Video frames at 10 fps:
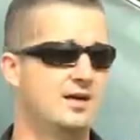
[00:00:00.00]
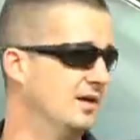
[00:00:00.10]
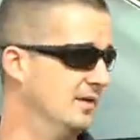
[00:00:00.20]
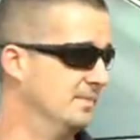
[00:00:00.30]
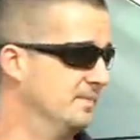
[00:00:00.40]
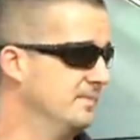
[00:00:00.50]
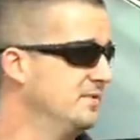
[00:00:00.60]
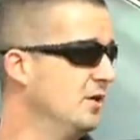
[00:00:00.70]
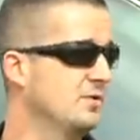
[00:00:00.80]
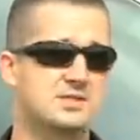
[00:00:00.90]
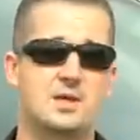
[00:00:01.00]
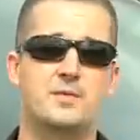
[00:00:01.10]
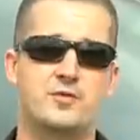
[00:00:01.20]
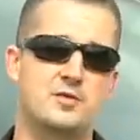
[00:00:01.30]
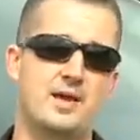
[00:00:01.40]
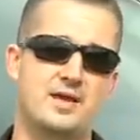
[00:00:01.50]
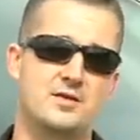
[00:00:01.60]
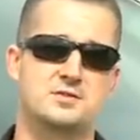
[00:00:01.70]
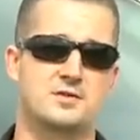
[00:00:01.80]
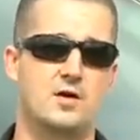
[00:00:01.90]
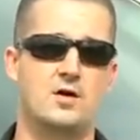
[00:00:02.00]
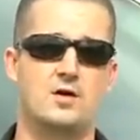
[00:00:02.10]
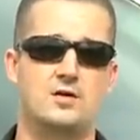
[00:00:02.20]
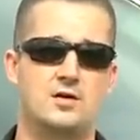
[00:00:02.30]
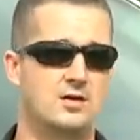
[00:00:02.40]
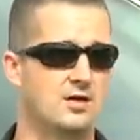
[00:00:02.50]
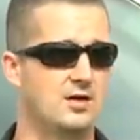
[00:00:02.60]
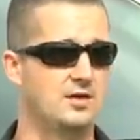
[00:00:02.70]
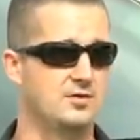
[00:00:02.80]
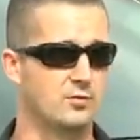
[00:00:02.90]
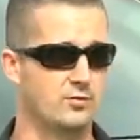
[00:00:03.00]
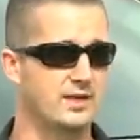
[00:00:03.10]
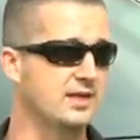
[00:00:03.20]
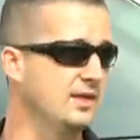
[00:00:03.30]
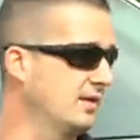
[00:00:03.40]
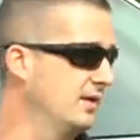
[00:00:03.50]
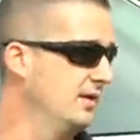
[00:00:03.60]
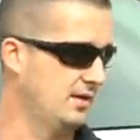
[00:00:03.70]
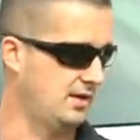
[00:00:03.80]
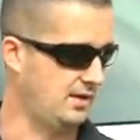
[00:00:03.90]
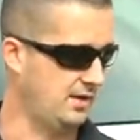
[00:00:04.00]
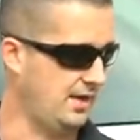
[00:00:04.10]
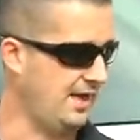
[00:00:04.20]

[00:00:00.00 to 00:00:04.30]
Um, no discomfort in my ears at all, uh, no ringing. Uh,